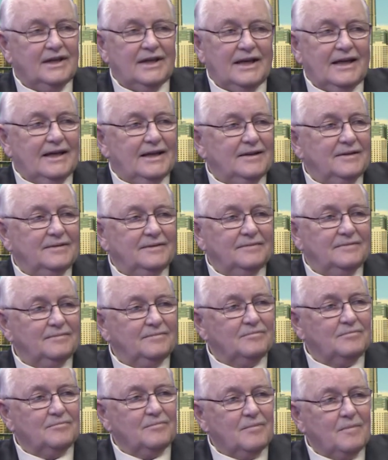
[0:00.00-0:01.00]
Let's talk a
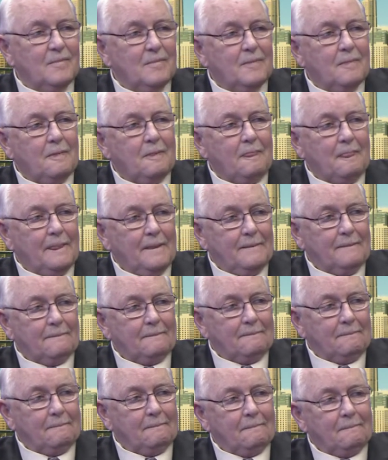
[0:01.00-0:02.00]
little bit about the
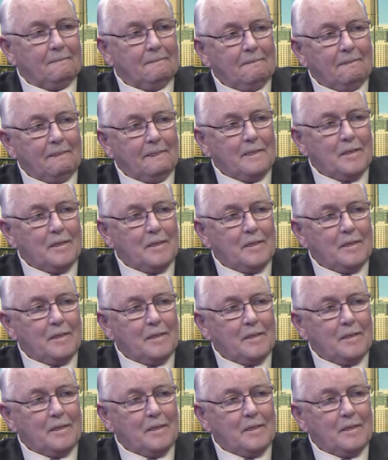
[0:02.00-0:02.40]
methods because uh,